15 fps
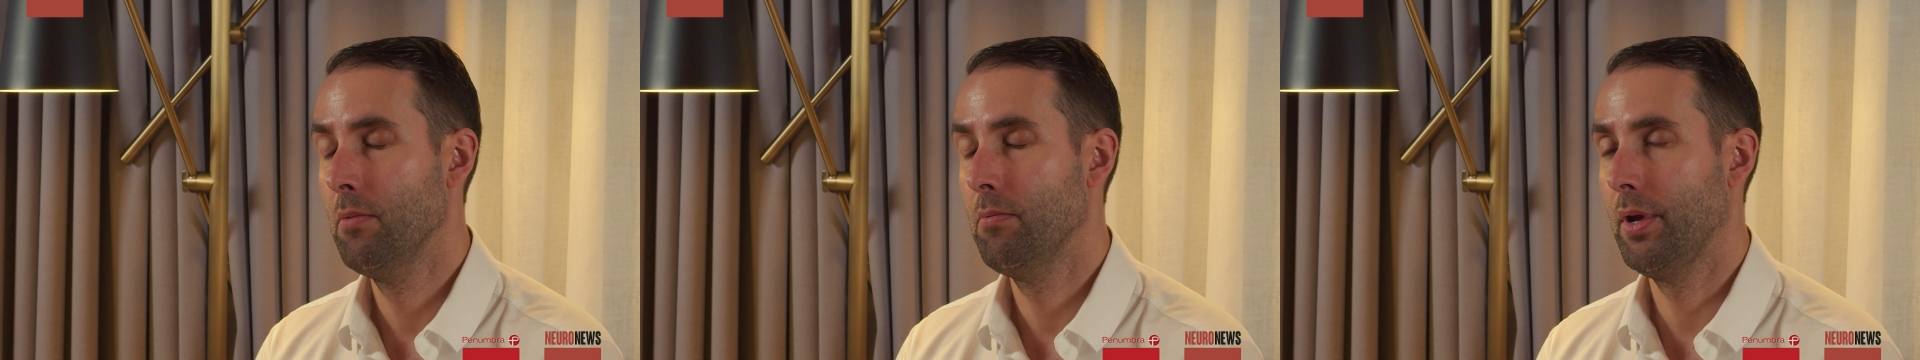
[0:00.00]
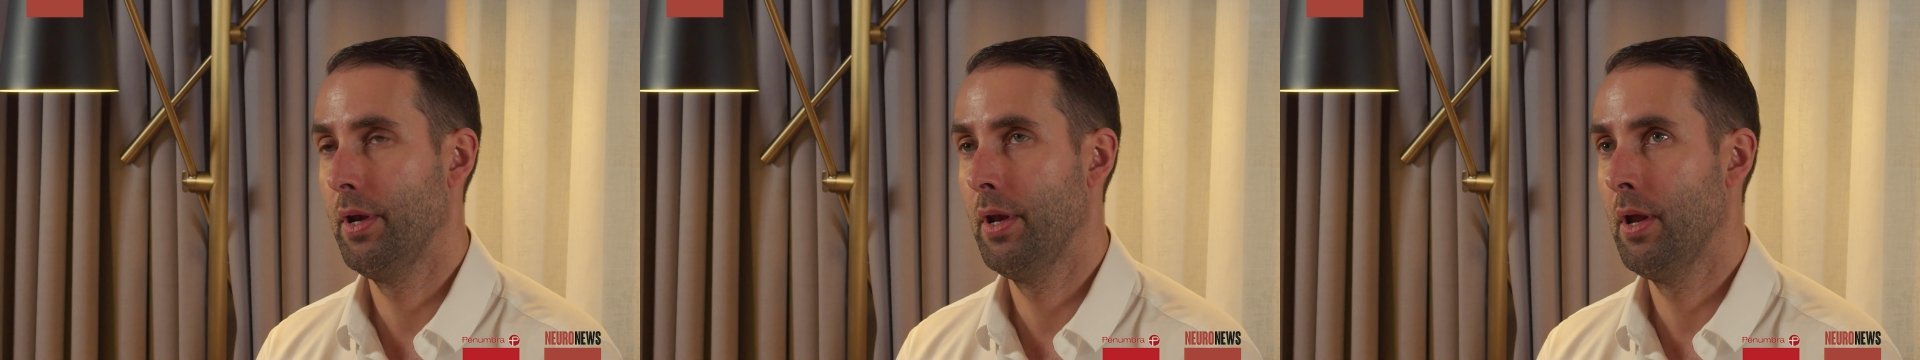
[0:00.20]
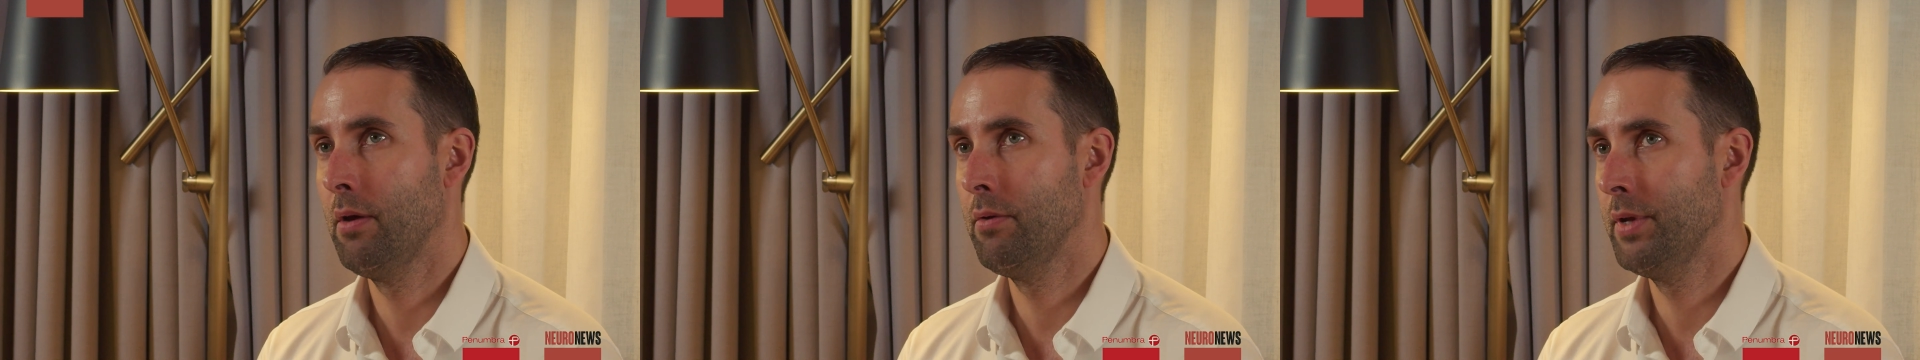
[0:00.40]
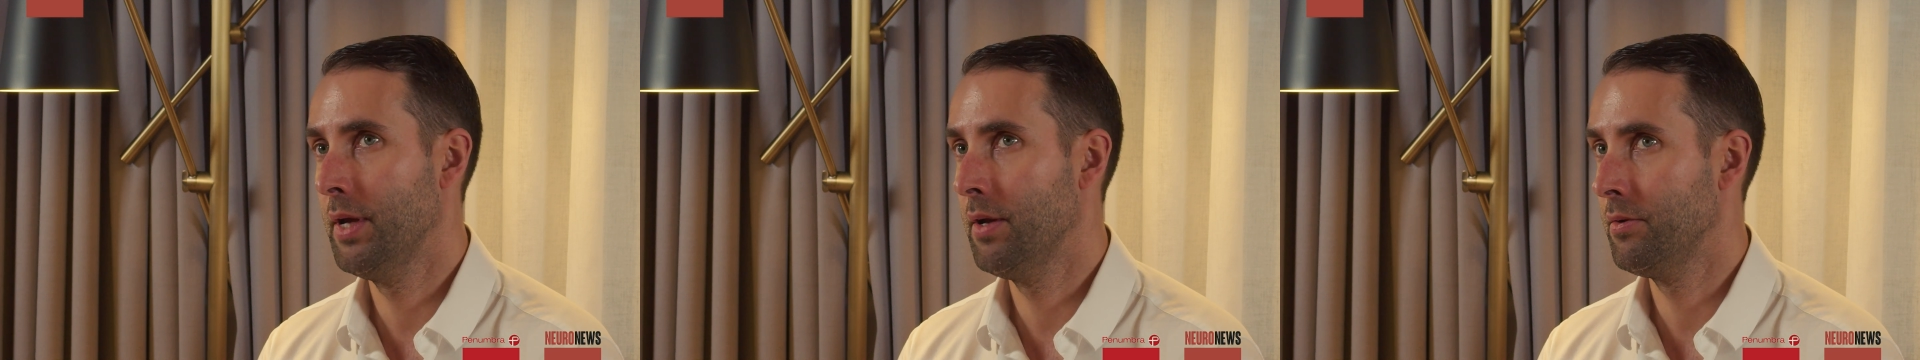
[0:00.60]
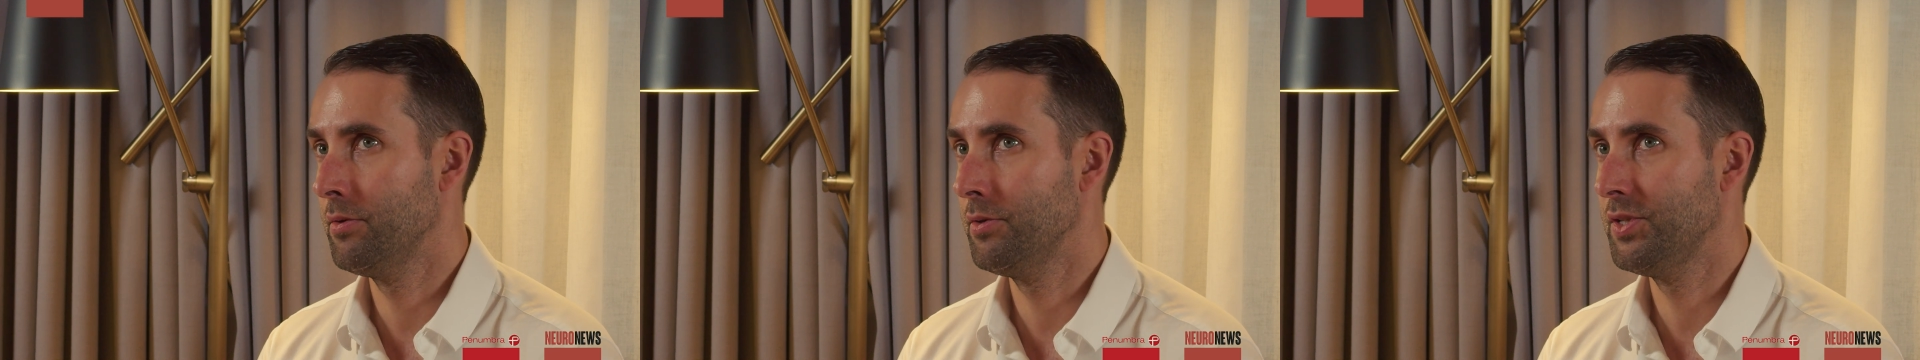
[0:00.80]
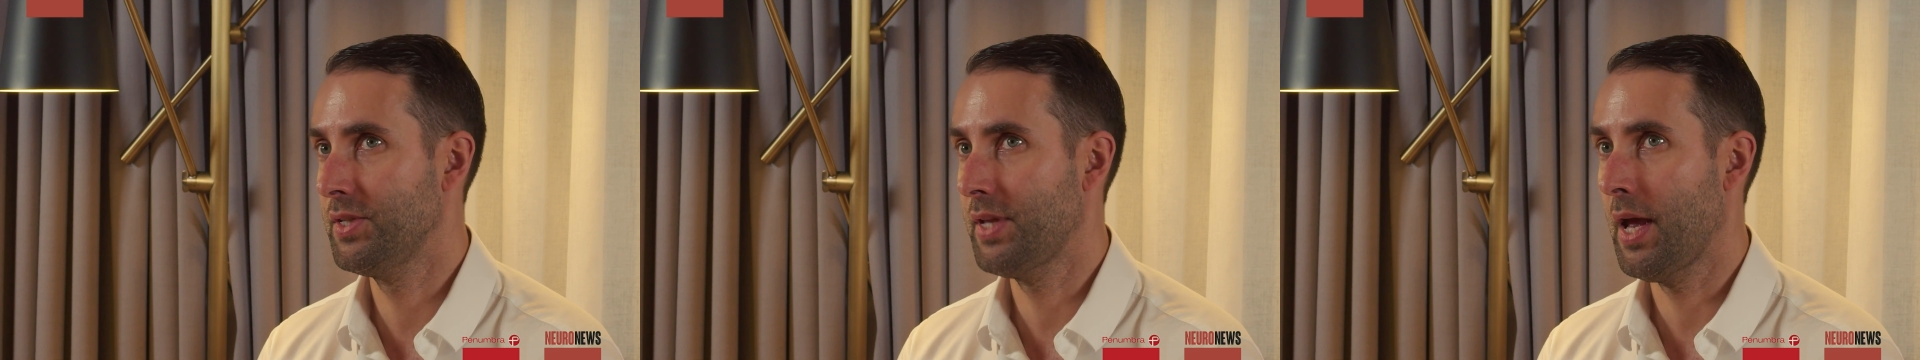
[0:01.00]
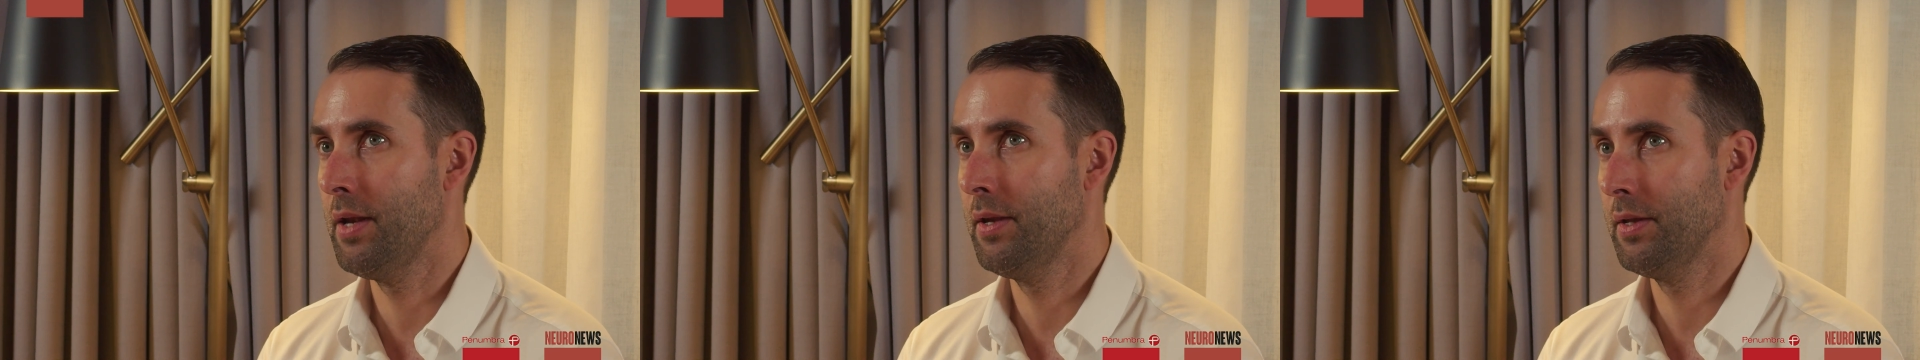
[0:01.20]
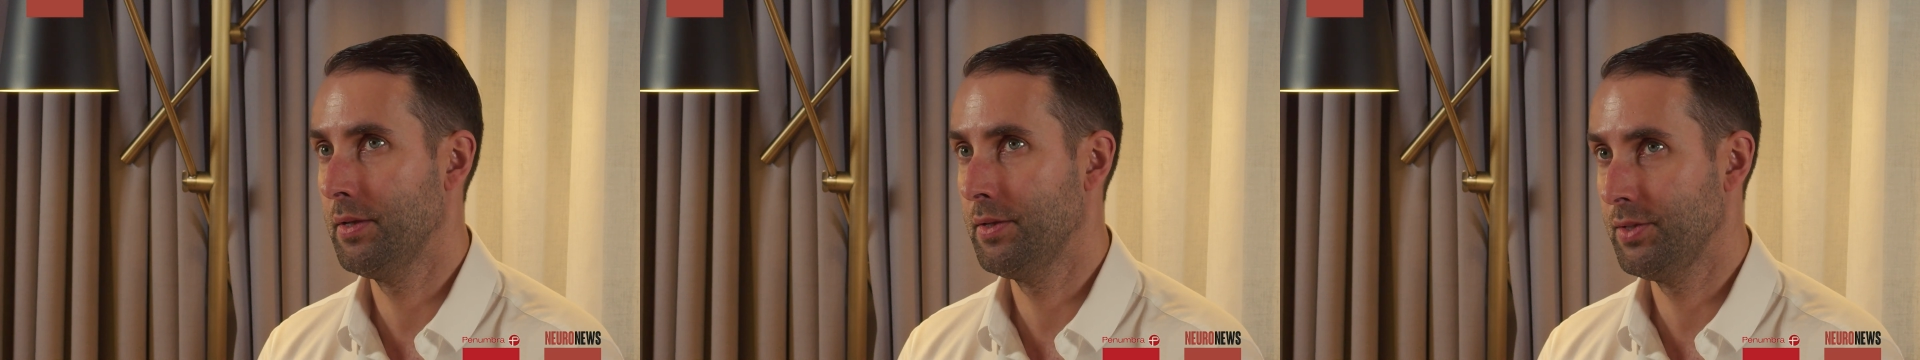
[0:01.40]
but now they
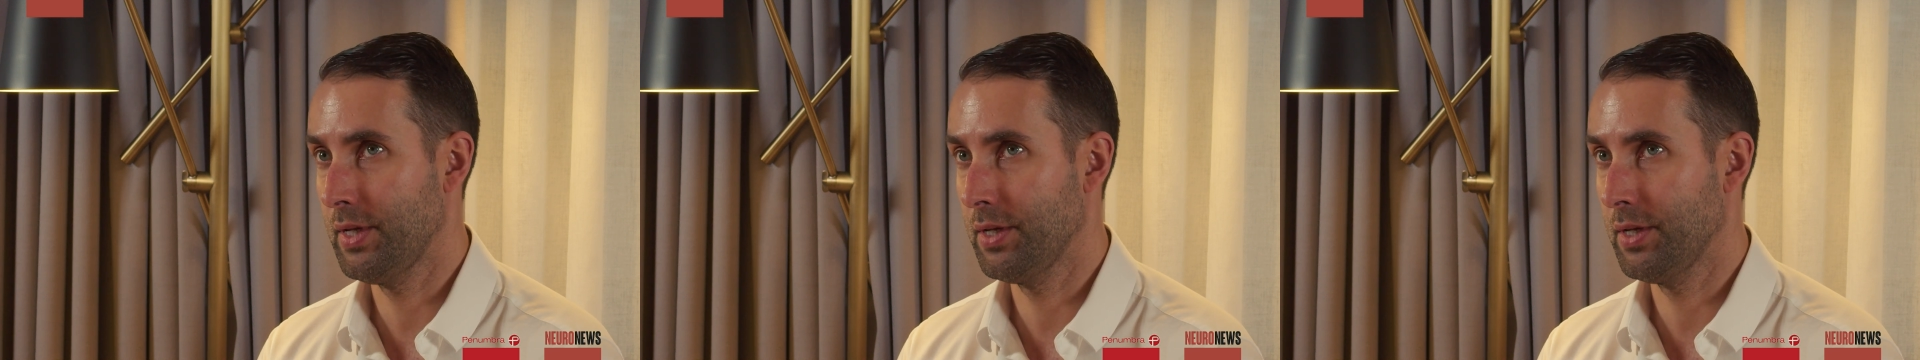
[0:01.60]
understand that it's